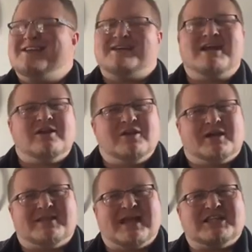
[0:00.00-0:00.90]
Take a
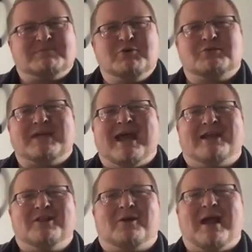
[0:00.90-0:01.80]
look at that
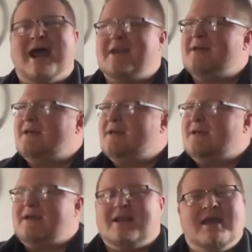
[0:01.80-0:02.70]
spooktacular ad.
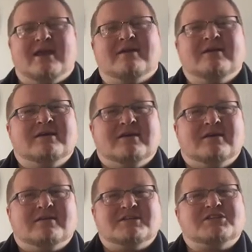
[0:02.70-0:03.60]
And, hey,
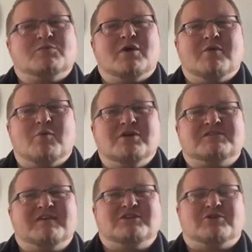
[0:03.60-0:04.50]
this is one of the ones
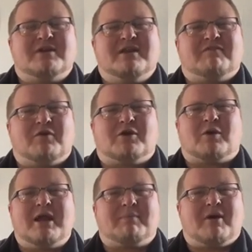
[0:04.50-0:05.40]
featured in it for a
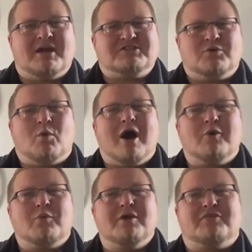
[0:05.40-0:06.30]
great price, the
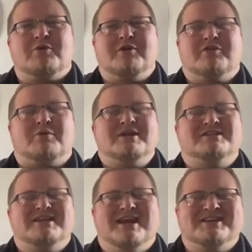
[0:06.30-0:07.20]
Wildwood thirty-three
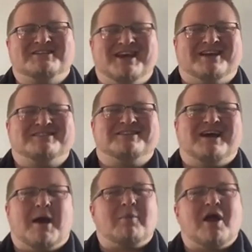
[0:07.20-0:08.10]
T S X.
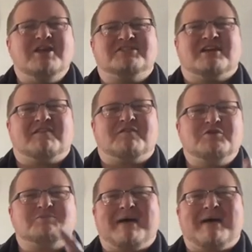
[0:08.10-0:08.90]
I'm Ryan Zickafoose.